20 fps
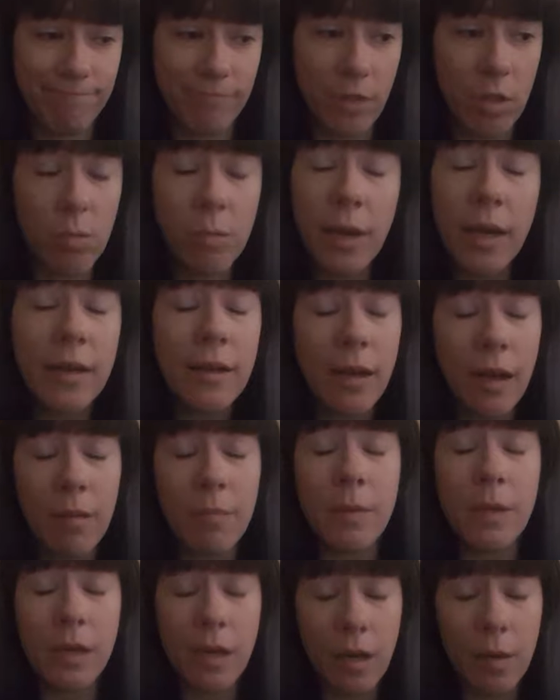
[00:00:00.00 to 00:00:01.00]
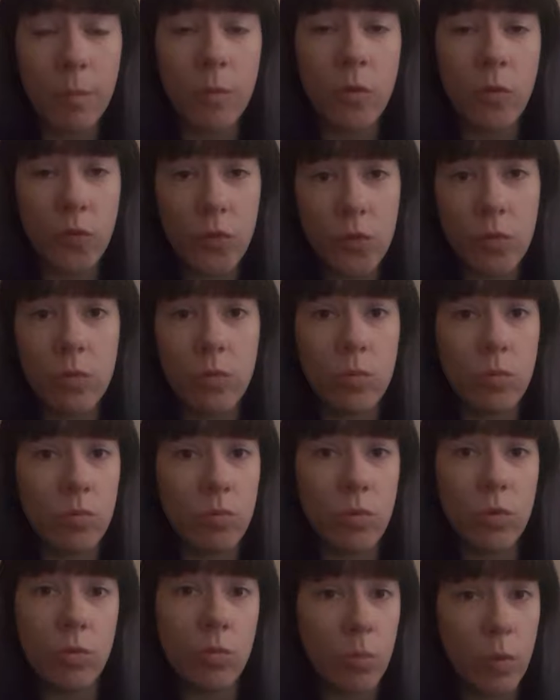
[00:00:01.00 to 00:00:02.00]
may not be able to
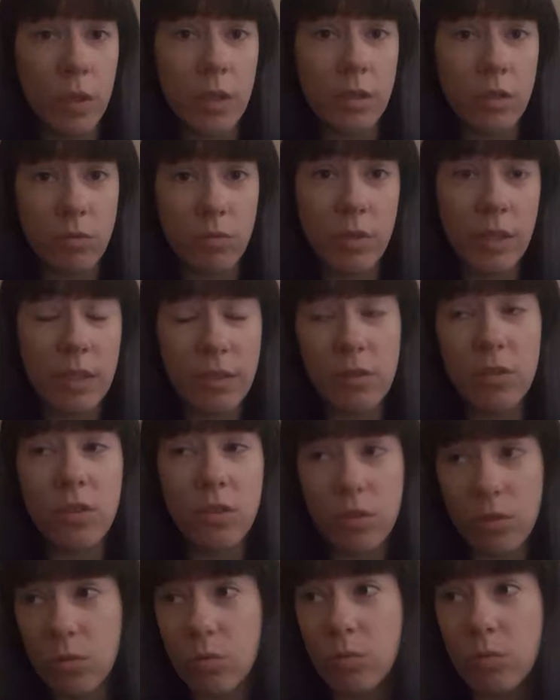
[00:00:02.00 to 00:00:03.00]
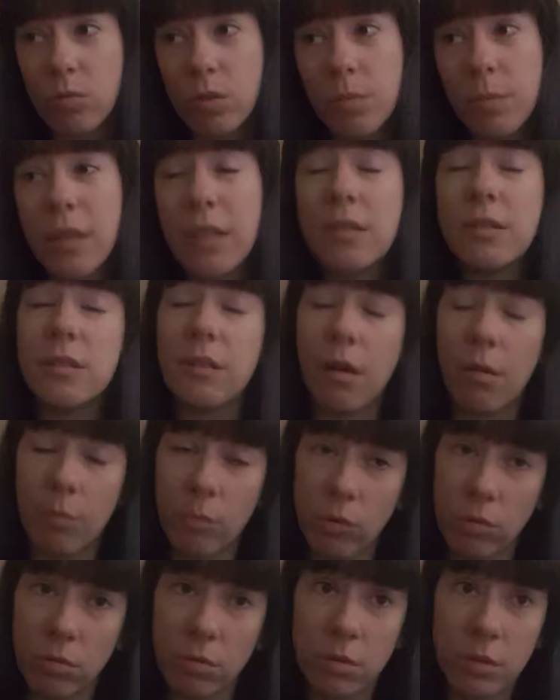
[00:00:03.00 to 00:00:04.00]
do what you need to do. You may
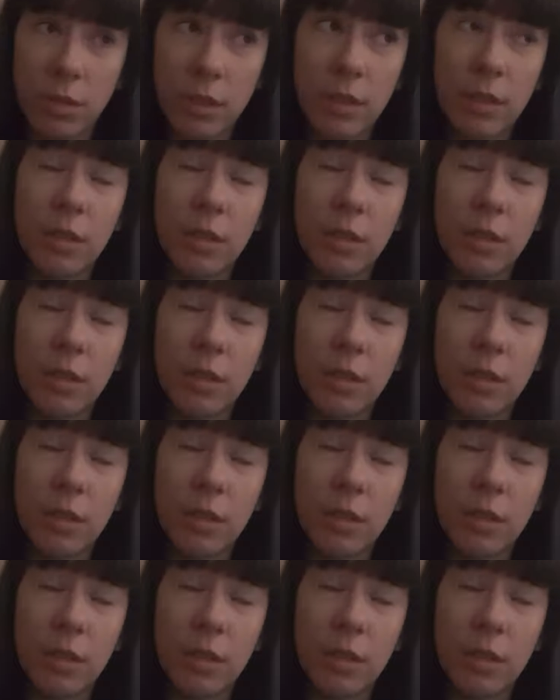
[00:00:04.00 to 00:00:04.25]
stumble.